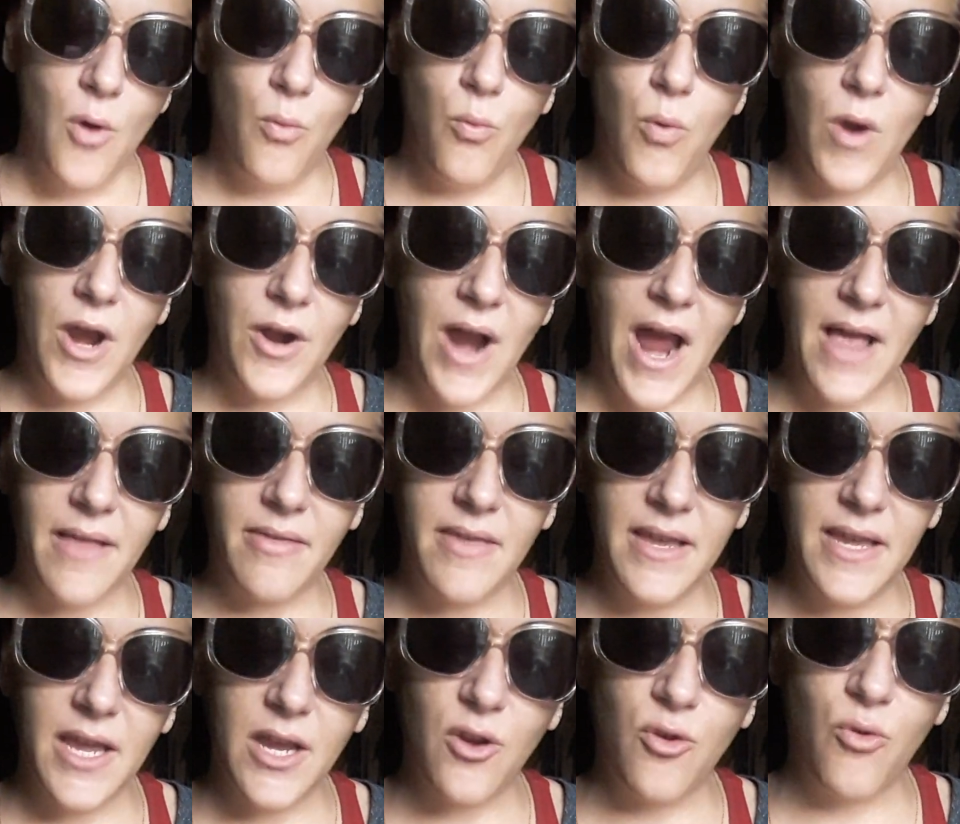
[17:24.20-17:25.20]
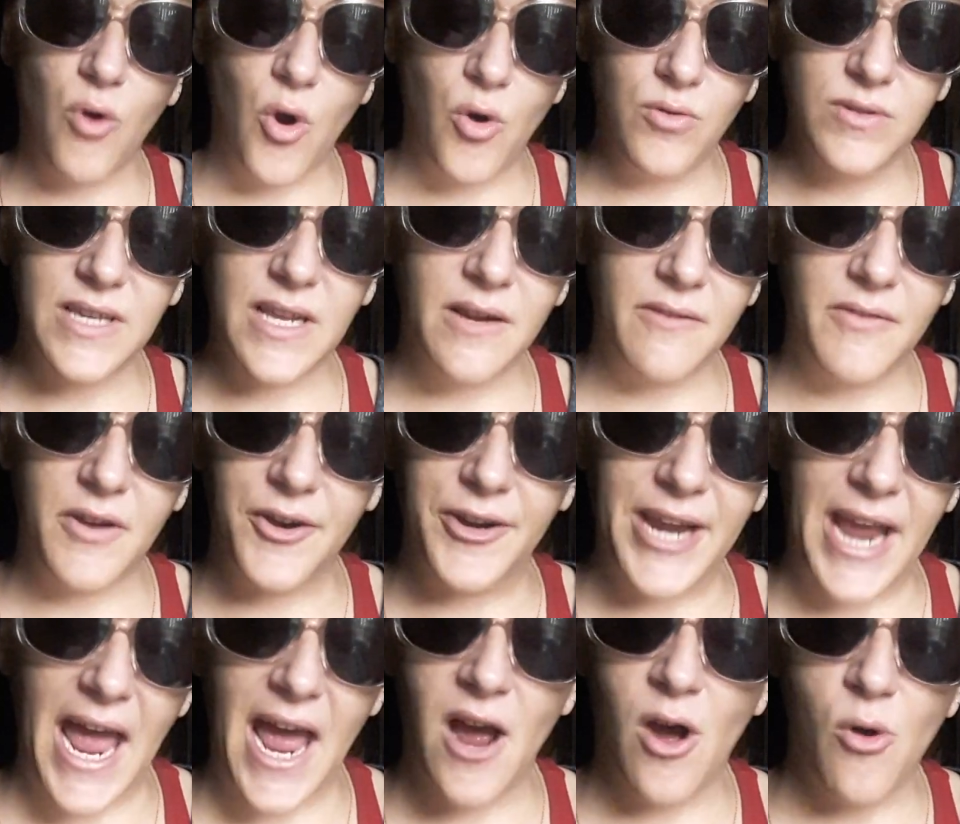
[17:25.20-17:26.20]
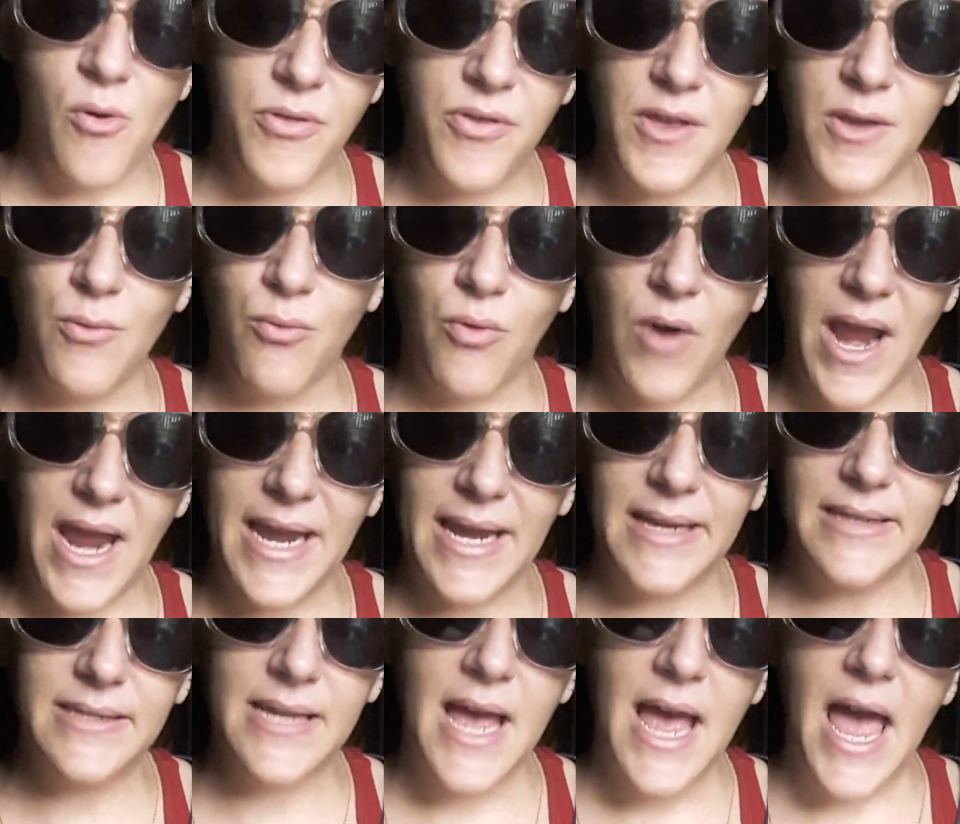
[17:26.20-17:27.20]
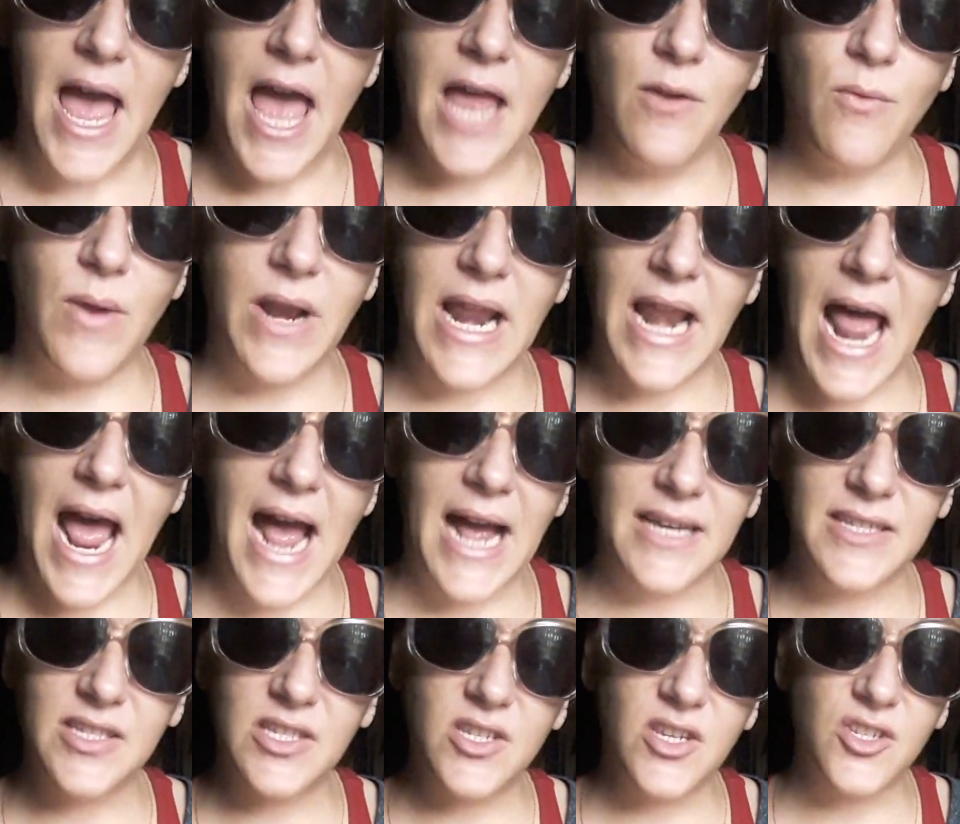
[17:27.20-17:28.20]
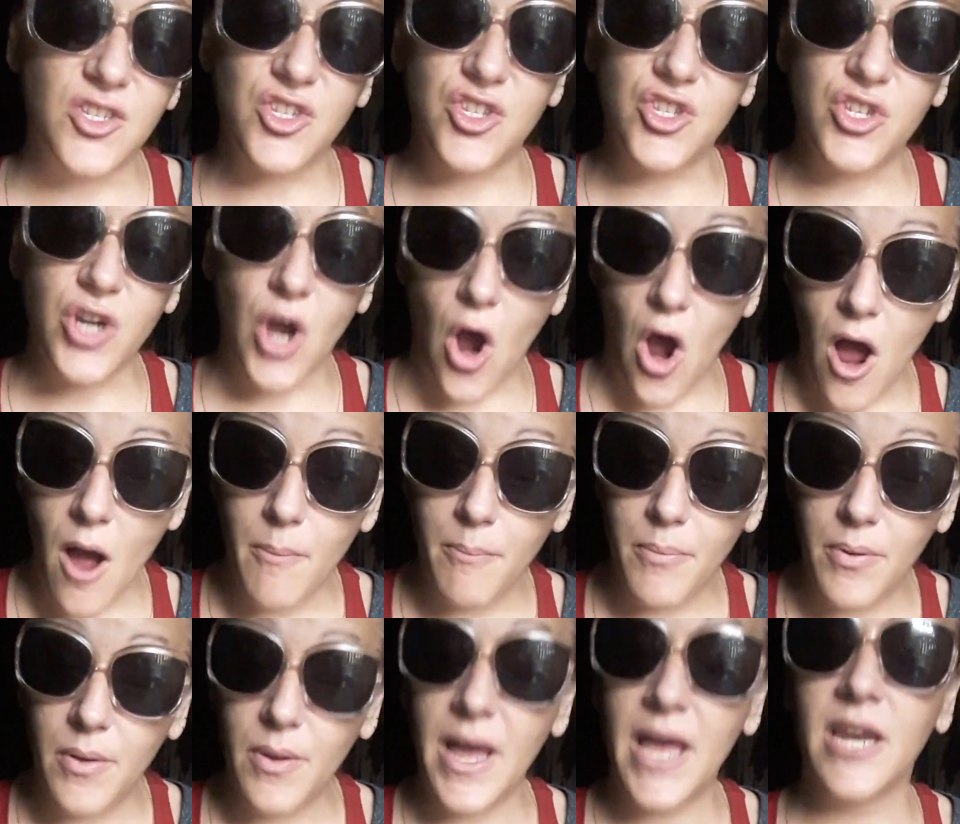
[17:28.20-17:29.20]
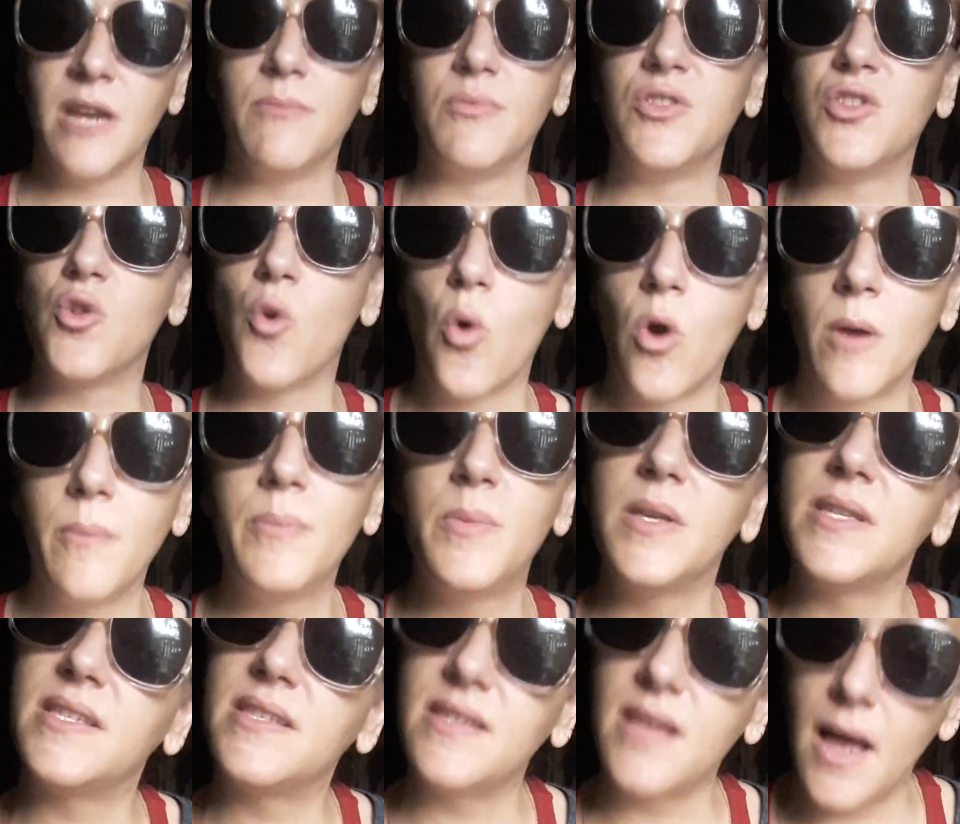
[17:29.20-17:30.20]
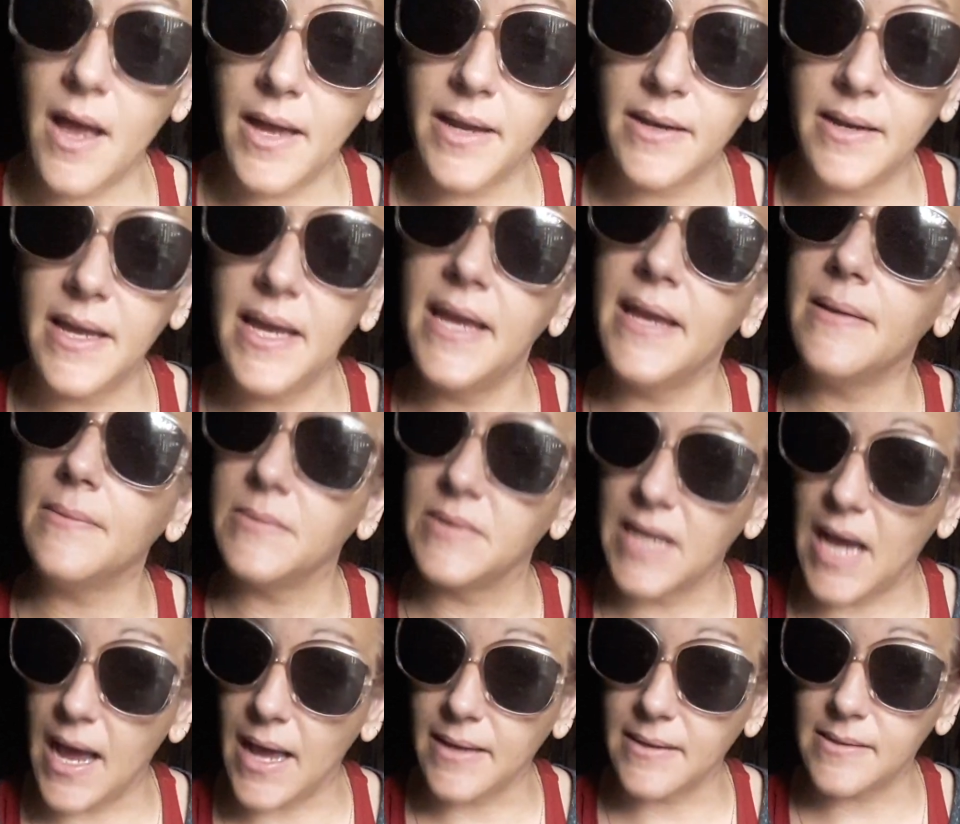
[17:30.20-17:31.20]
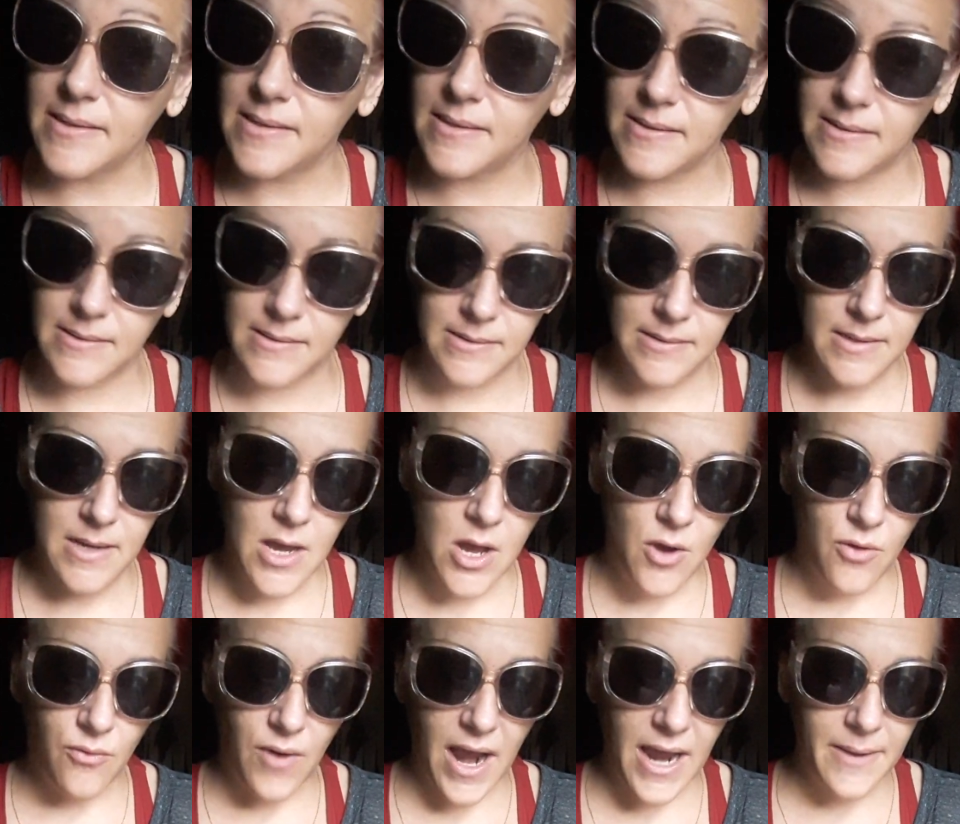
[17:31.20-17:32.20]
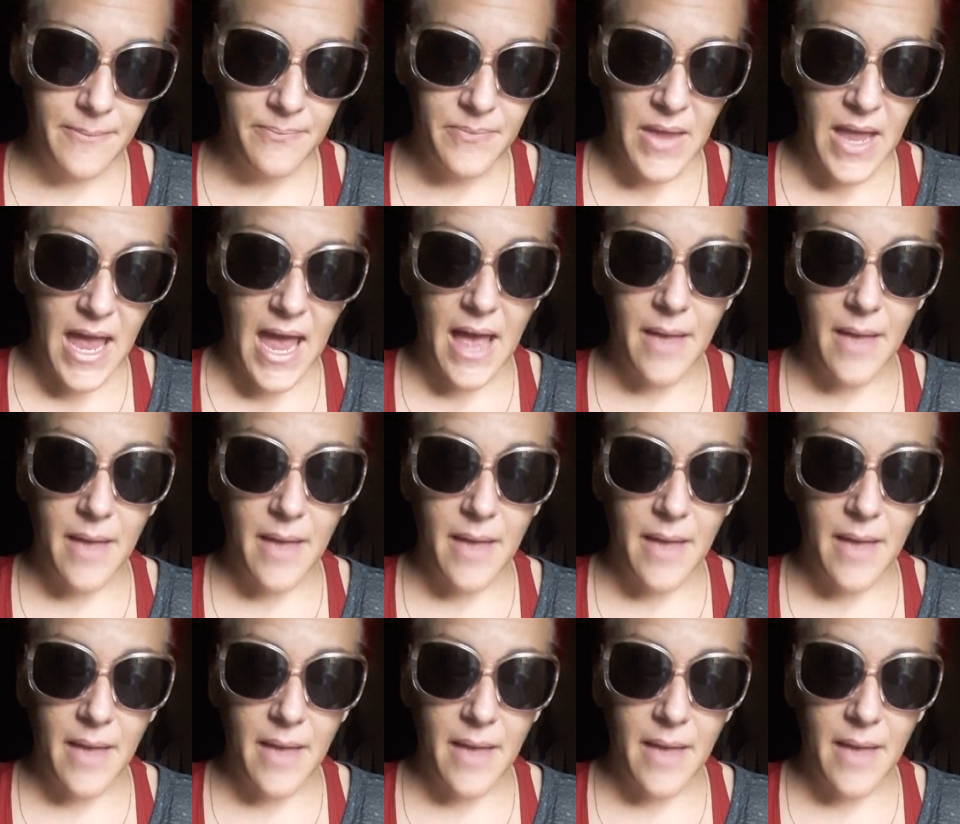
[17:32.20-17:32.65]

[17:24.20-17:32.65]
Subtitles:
where I think it grows at a very healthy rate, and when it has to stop and absorb the sun, it does, right?